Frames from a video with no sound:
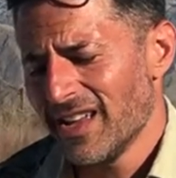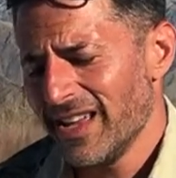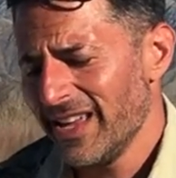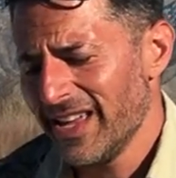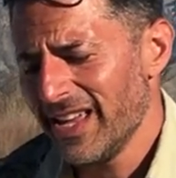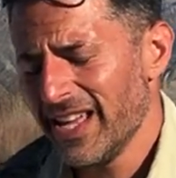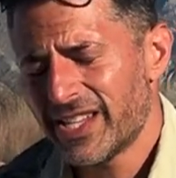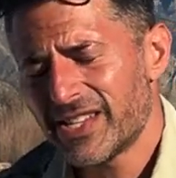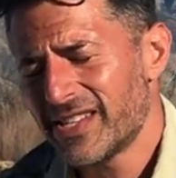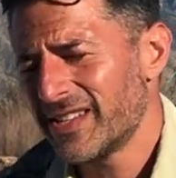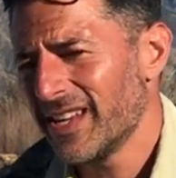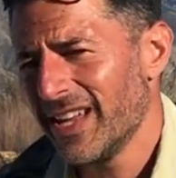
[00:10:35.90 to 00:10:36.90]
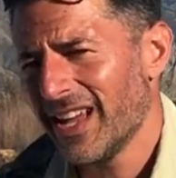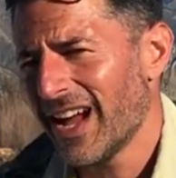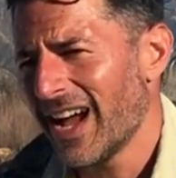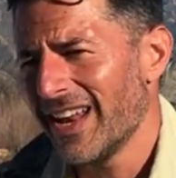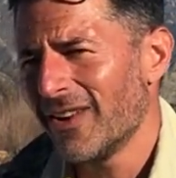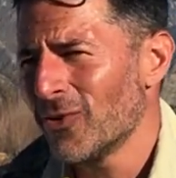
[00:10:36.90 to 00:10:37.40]

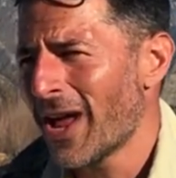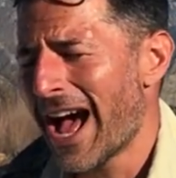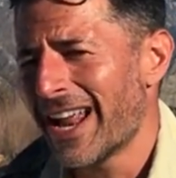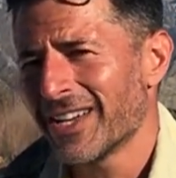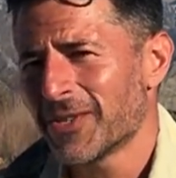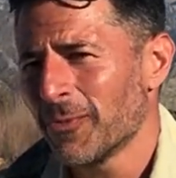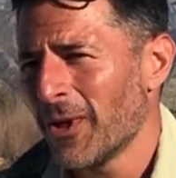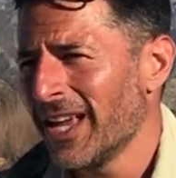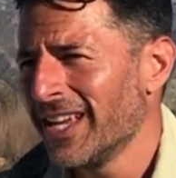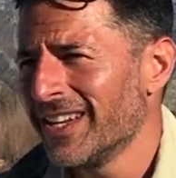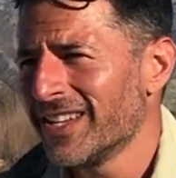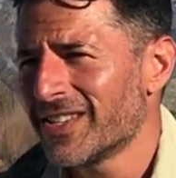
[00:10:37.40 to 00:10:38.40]
I don't know how to explain.